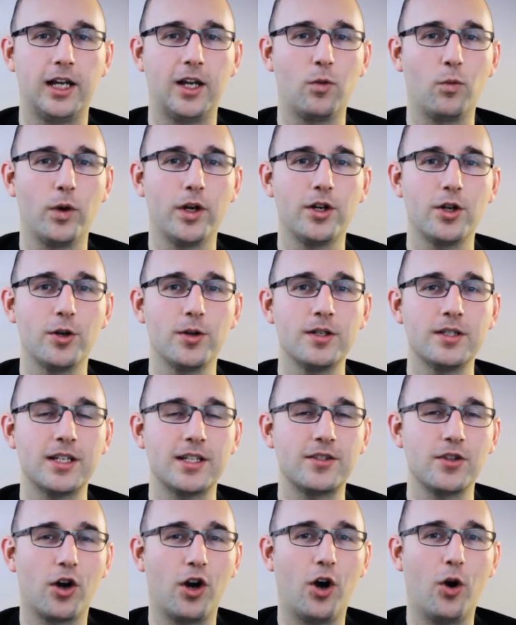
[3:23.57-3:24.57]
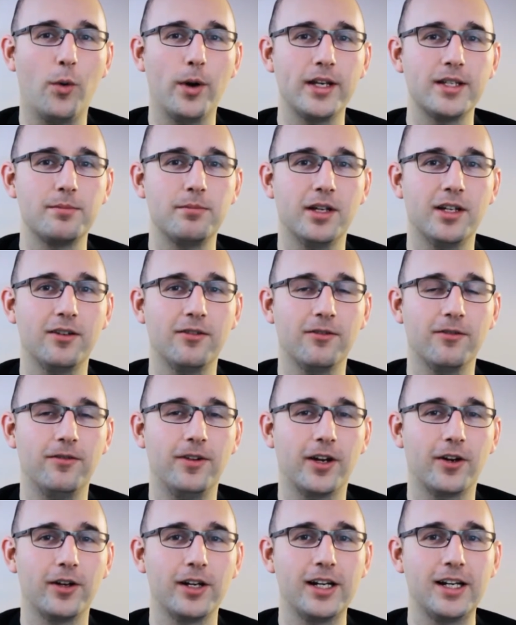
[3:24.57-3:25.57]
In Windows, it's always been
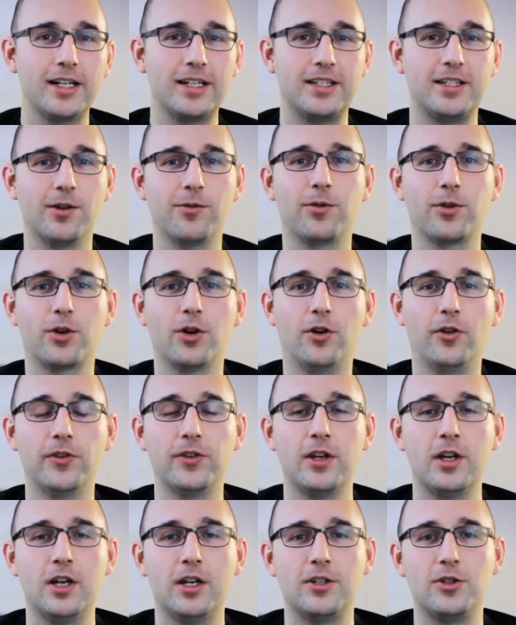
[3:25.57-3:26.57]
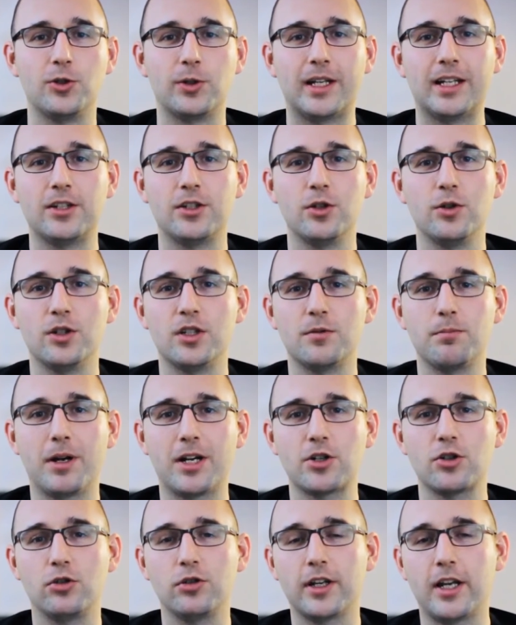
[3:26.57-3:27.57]
very difficult to get to
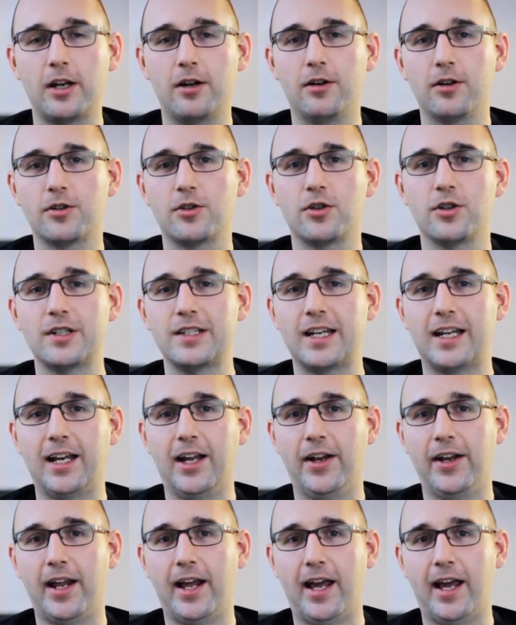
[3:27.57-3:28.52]
special characters and